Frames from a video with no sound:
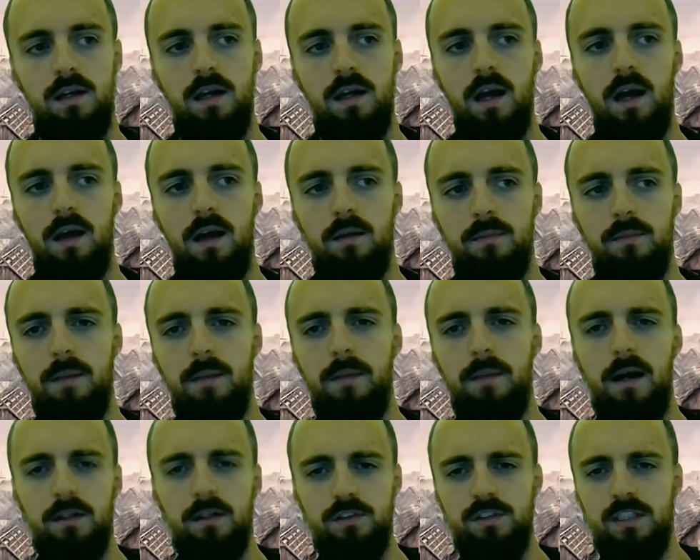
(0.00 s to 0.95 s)
um, in
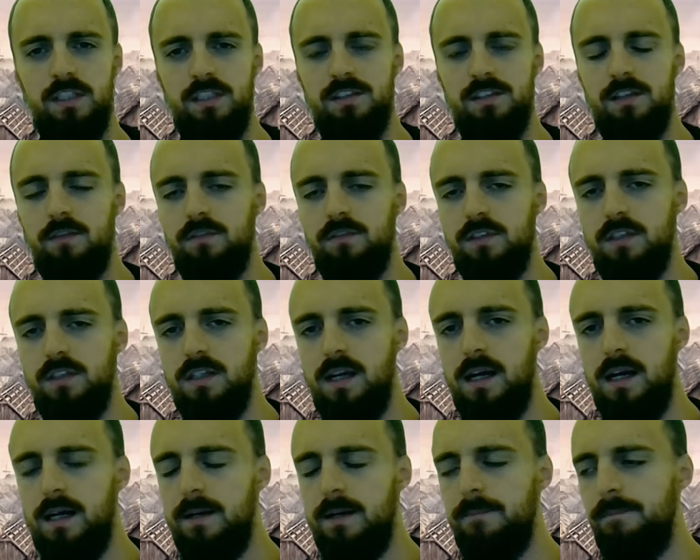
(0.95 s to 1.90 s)
about
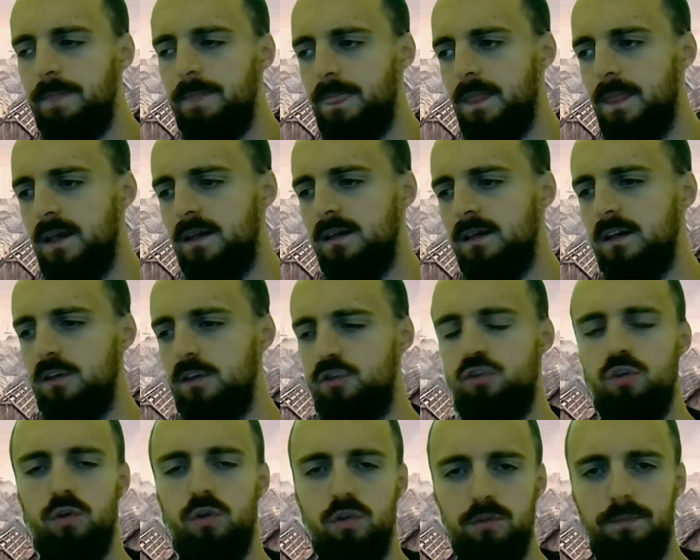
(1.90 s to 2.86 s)
679, it's
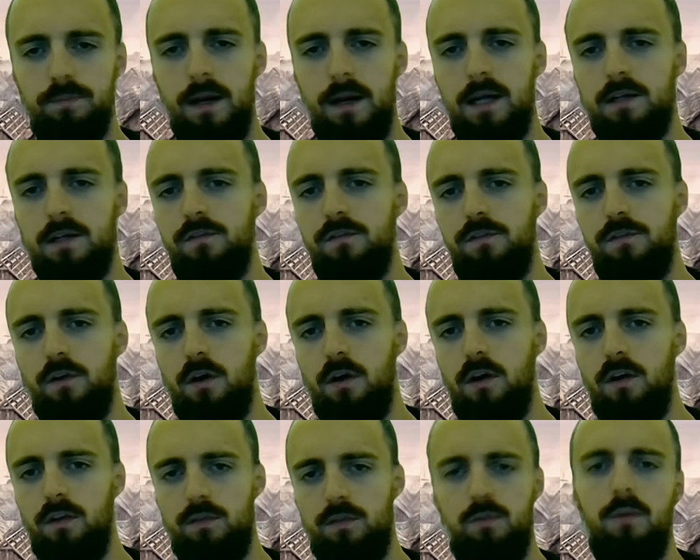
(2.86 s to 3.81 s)
juggled back and
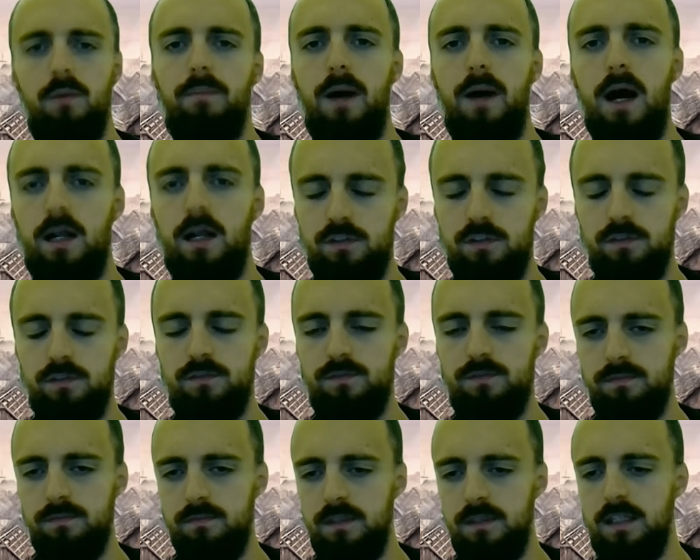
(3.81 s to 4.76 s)
forth. Well, parts
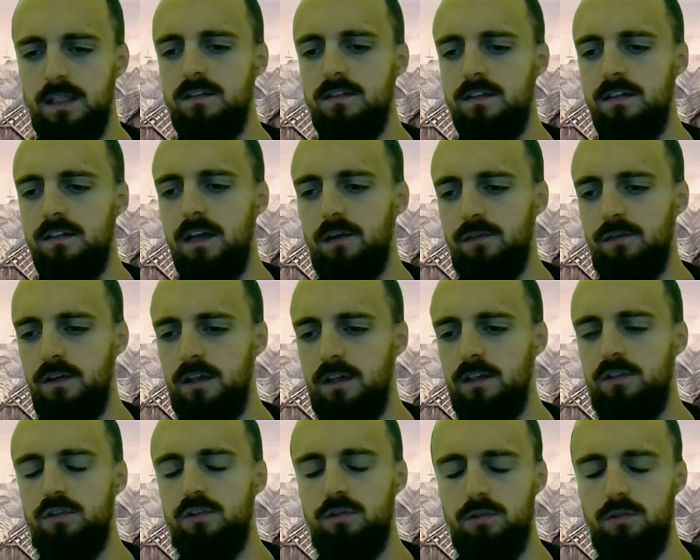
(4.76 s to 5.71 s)
of Lindsey
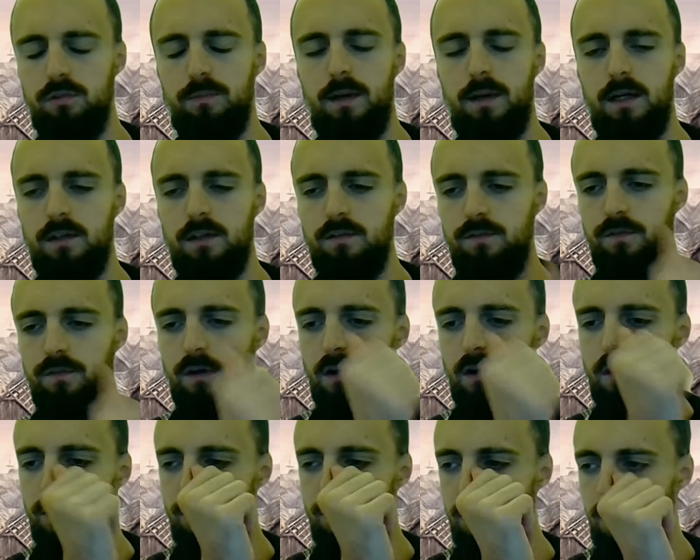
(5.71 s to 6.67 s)
definitely are juggled back and
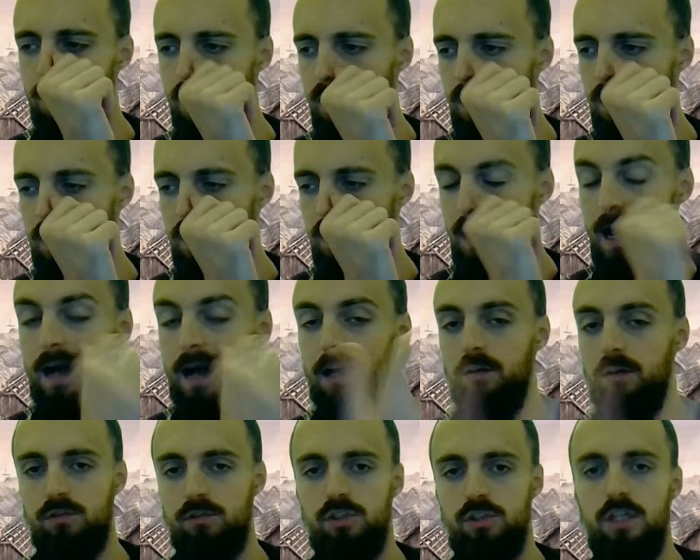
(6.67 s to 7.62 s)
forth, the
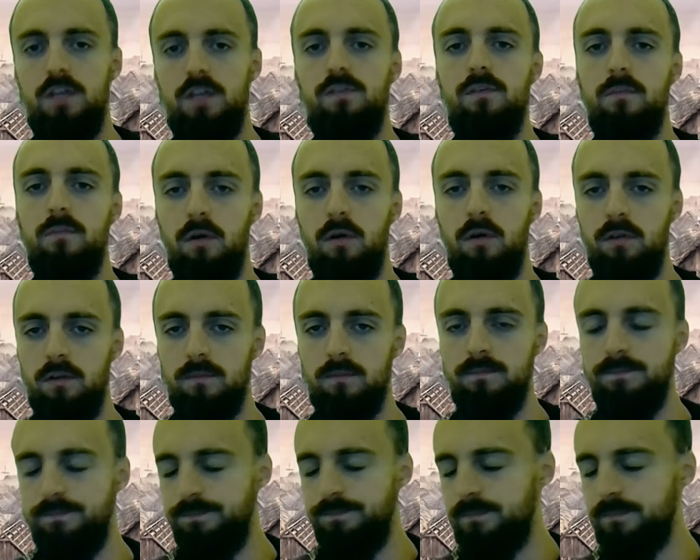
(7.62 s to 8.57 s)
Isle chief among
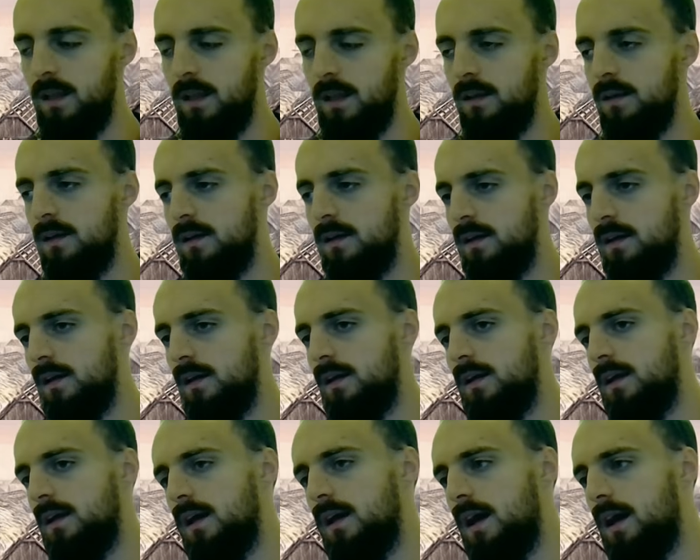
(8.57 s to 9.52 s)
them.
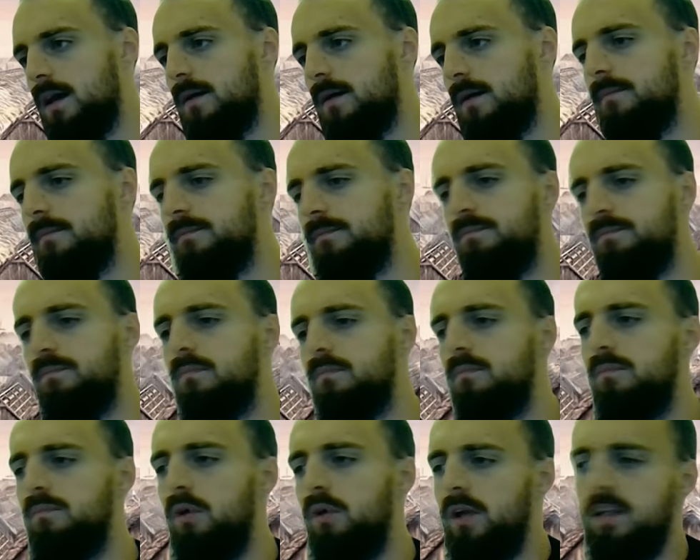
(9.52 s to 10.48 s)
Um,
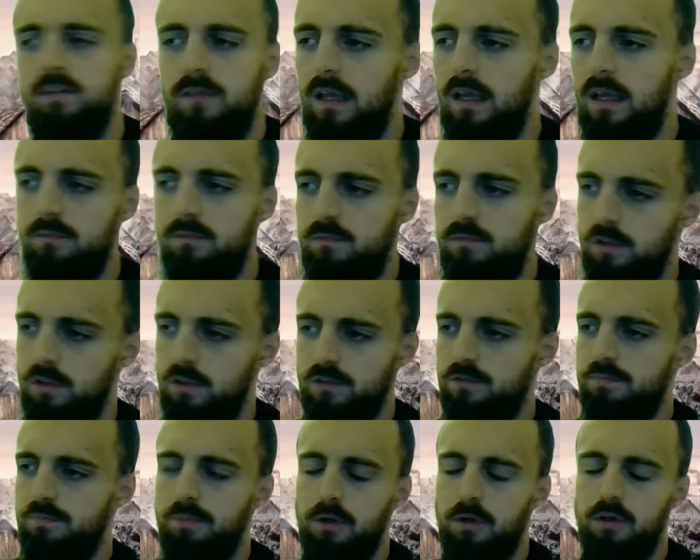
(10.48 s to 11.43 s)
but it, it
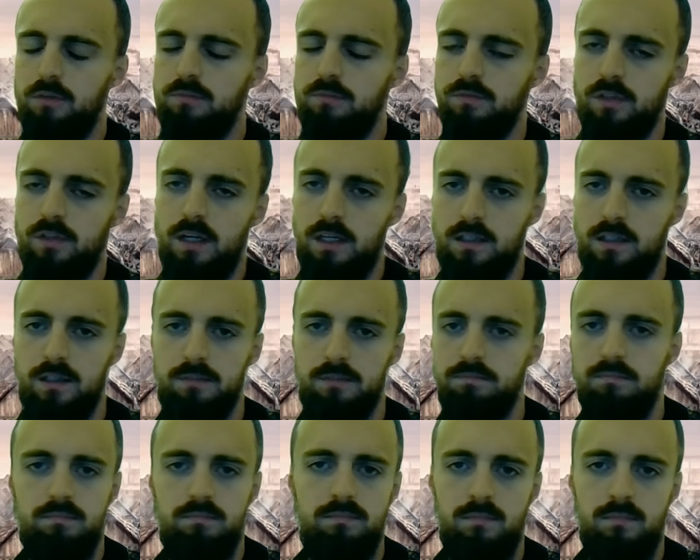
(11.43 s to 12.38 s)
just becomes like a
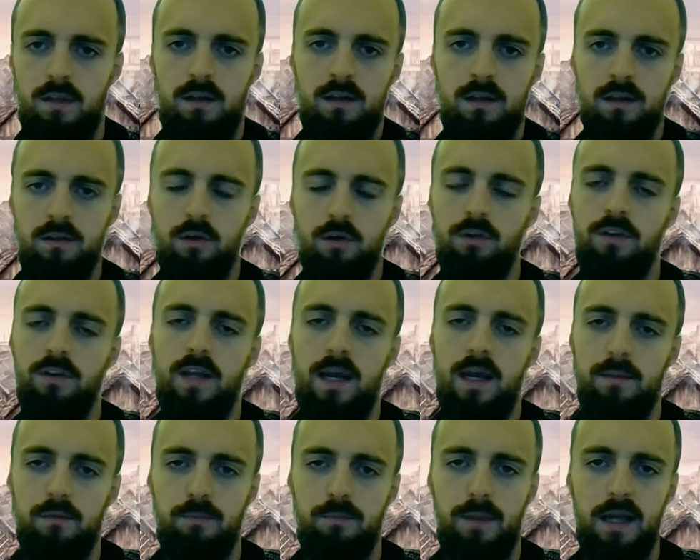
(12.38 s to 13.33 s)

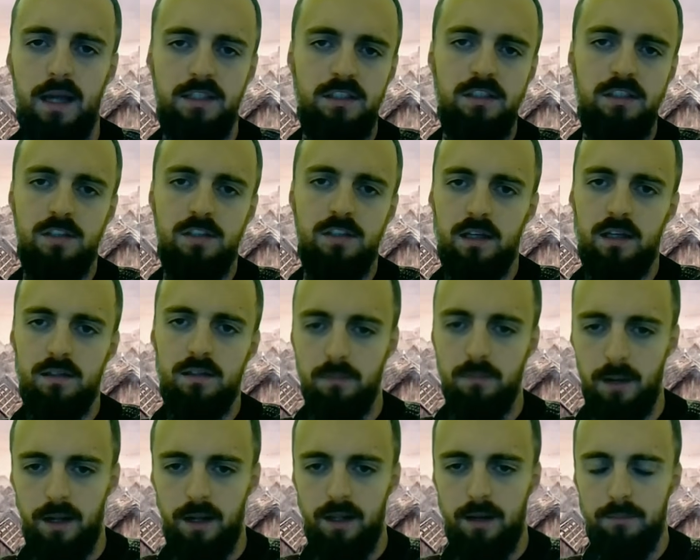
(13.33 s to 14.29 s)
unnamed petty
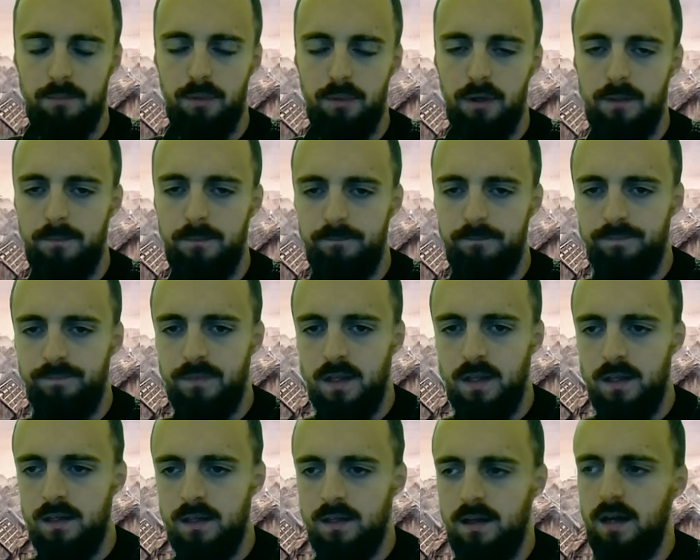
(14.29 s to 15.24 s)
state by that point.
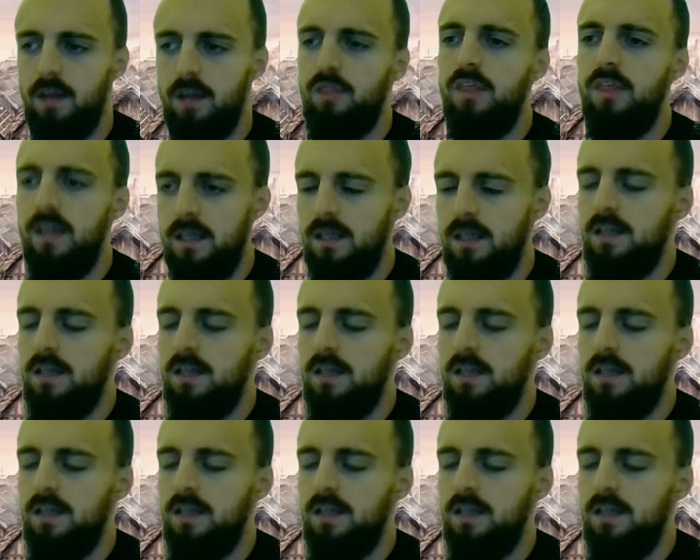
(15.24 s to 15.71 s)
Right. And I think